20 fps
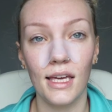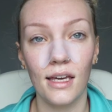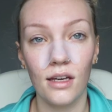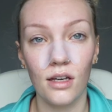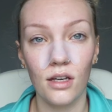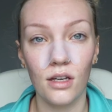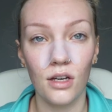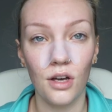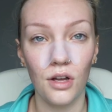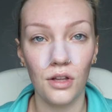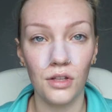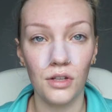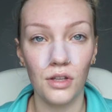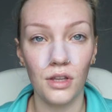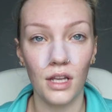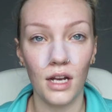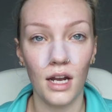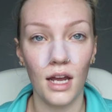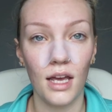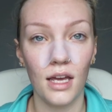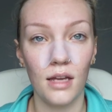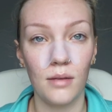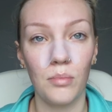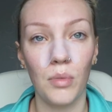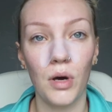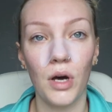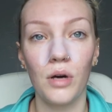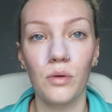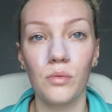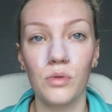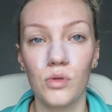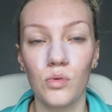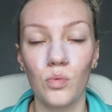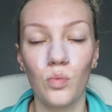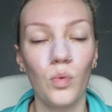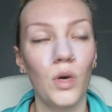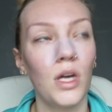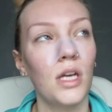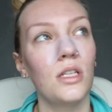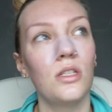ink color that I had bought was
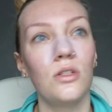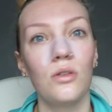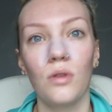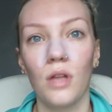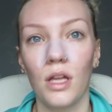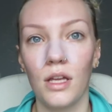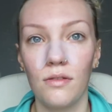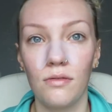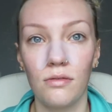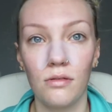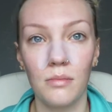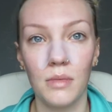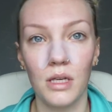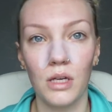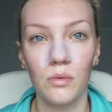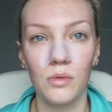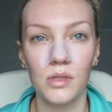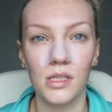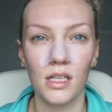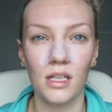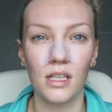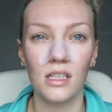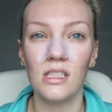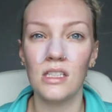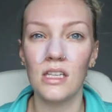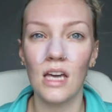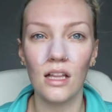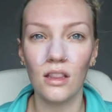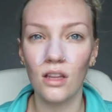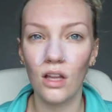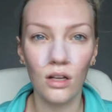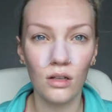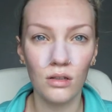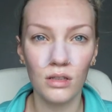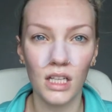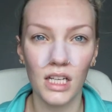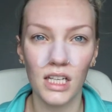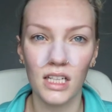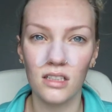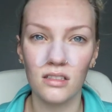way too light for me. It was like a yellow,
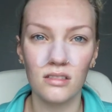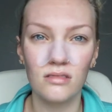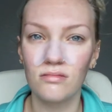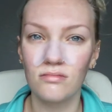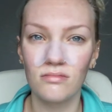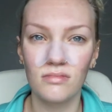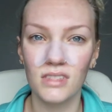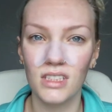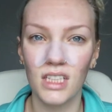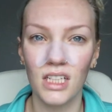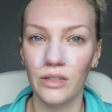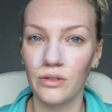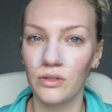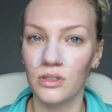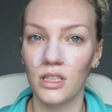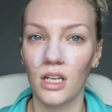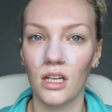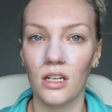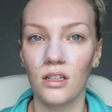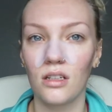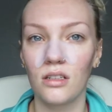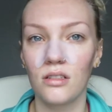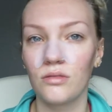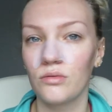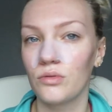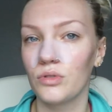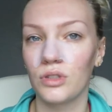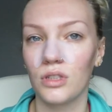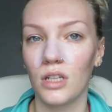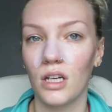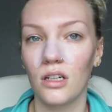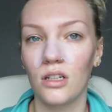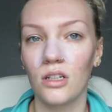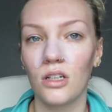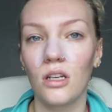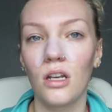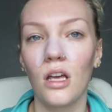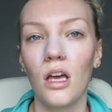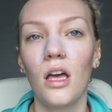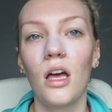like it was kind of, it was not
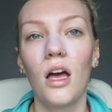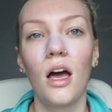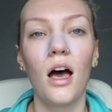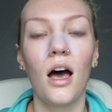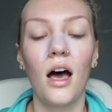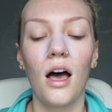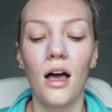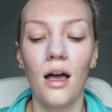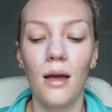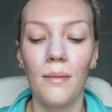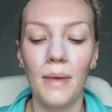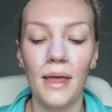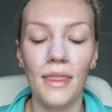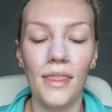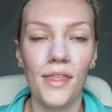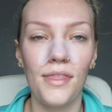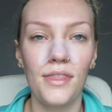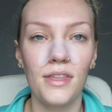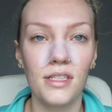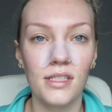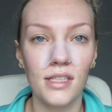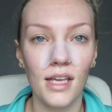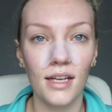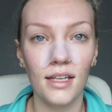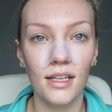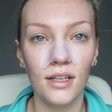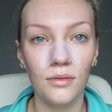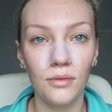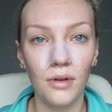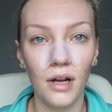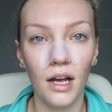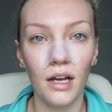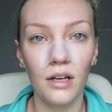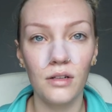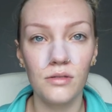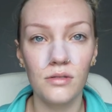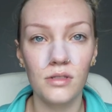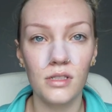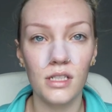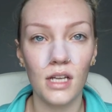good. Um, and then the second
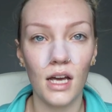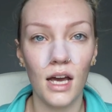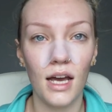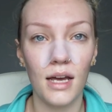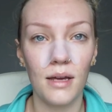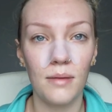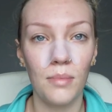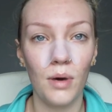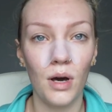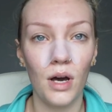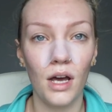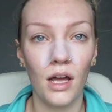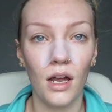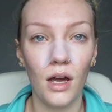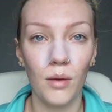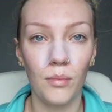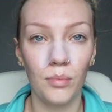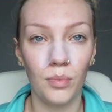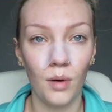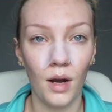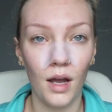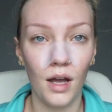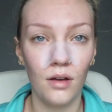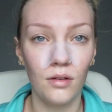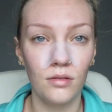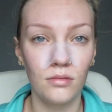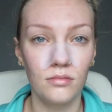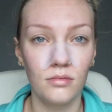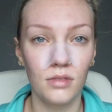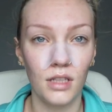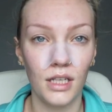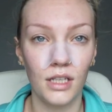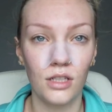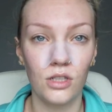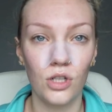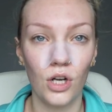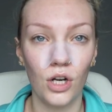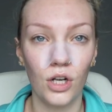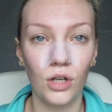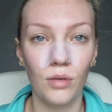round, I bought a brown, like a
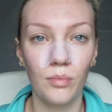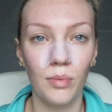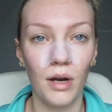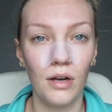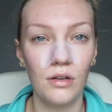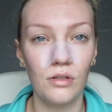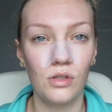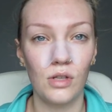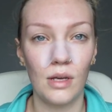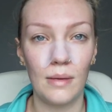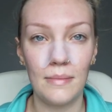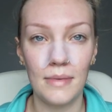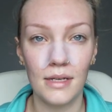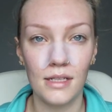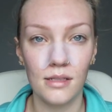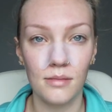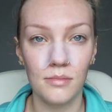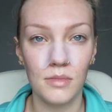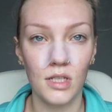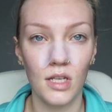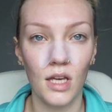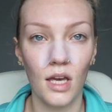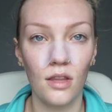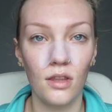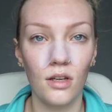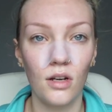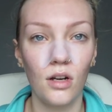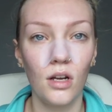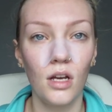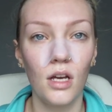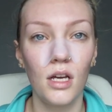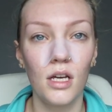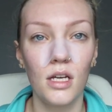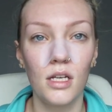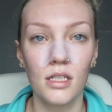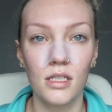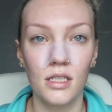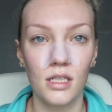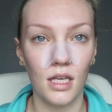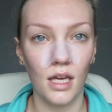darker brown, so I mix them together
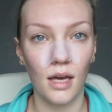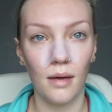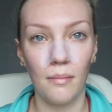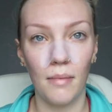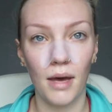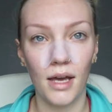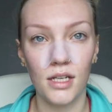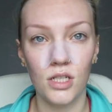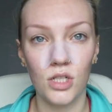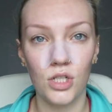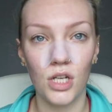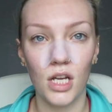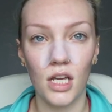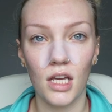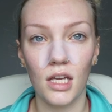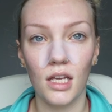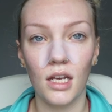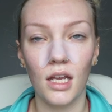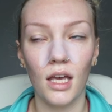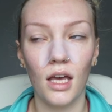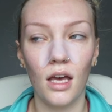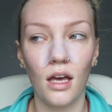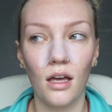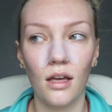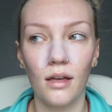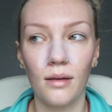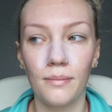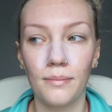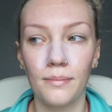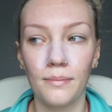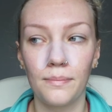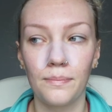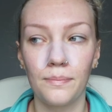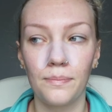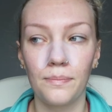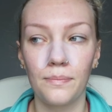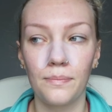to get my shade. Um,